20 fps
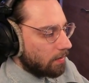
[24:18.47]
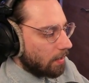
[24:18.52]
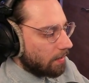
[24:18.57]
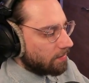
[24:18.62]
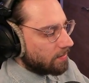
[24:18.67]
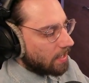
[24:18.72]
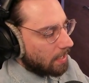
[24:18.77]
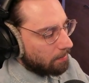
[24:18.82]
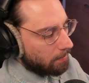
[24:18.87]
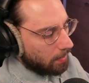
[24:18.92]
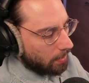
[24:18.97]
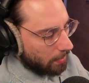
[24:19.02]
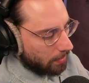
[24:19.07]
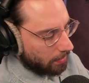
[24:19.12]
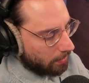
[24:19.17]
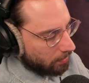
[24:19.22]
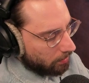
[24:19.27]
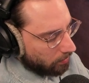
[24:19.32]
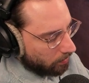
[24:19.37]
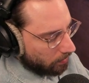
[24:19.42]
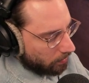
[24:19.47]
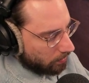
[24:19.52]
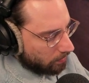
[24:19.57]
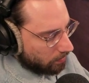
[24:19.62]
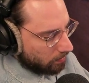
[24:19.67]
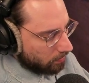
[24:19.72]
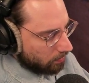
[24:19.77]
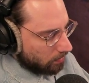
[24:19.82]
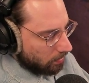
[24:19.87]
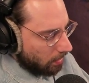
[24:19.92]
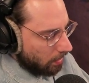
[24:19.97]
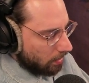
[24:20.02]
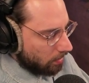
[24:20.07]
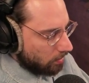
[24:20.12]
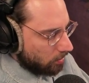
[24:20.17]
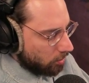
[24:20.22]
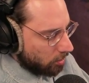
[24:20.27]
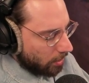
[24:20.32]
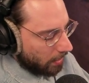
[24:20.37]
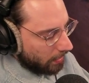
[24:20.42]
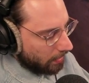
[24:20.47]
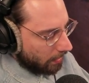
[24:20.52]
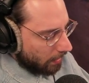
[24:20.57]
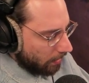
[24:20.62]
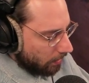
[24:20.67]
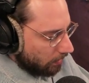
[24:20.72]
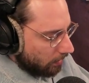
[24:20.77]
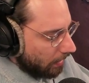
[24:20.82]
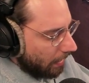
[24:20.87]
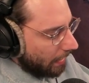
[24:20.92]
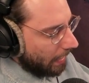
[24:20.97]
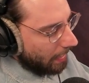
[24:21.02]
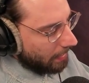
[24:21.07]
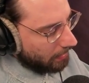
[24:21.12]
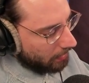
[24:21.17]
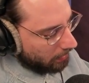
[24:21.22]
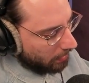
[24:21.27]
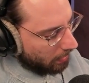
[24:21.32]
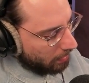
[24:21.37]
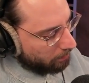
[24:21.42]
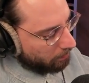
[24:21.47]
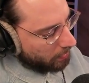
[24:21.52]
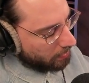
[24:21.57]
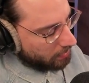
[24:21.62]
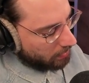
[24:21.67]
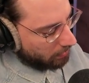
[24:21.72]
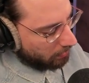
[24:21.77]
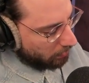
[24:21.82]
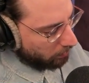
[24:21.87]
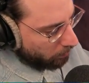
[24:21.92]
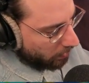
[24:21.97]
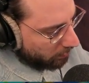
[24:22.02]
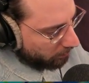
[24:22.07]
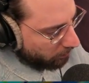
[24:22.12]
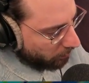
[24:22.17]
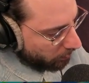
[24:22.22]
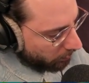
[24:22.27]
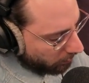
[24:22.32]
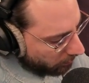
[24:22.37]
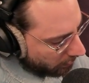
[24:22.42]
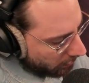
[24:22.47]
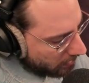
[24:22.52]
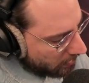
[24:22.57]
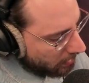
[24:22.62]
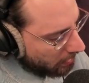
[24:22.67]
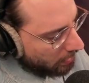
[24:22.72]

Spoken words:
you have time later, you could check it out. Like I did, I basically went for Unity